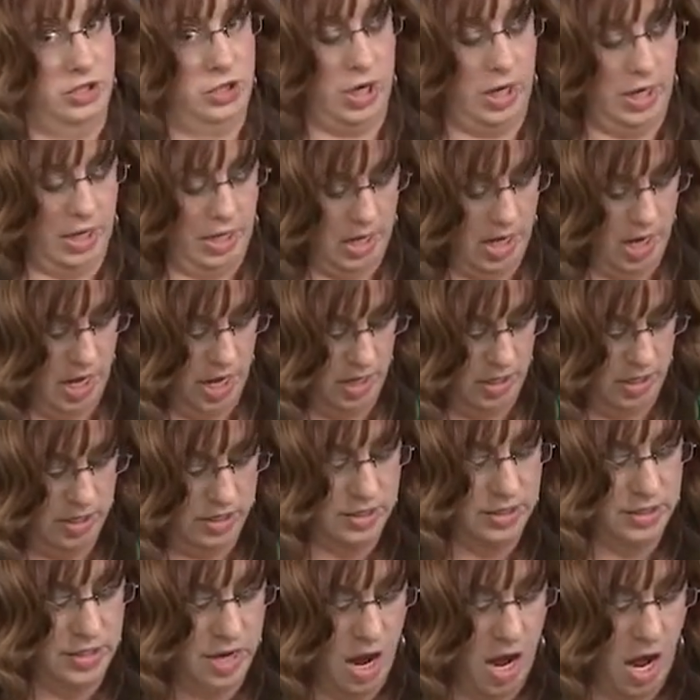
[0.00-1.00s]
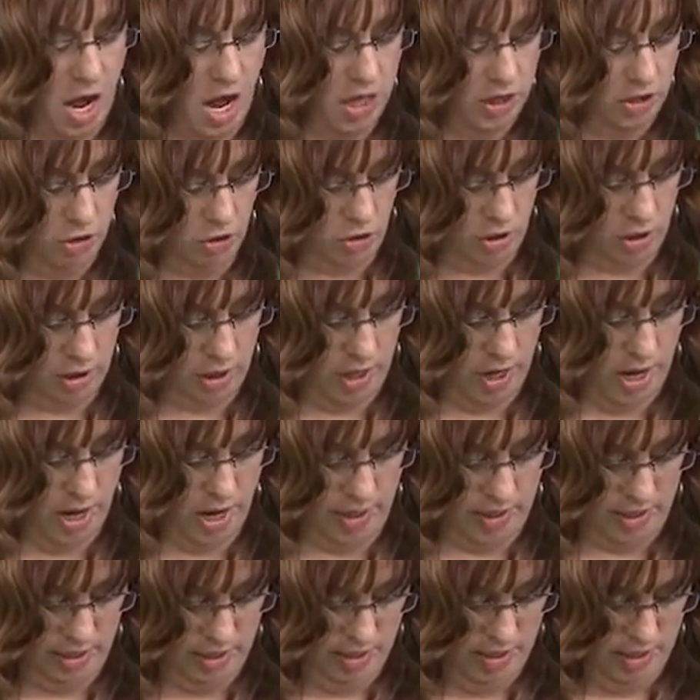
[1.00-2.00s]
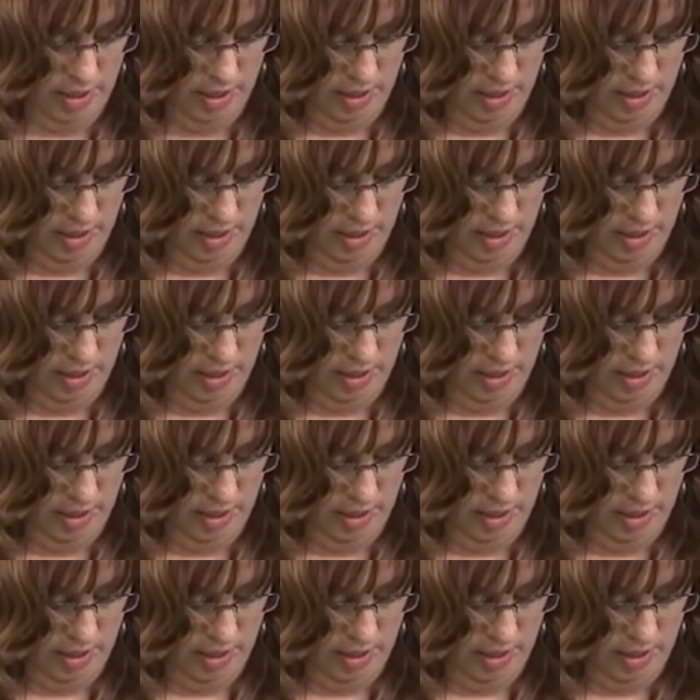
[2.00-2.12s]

Jenny Kae does not look like,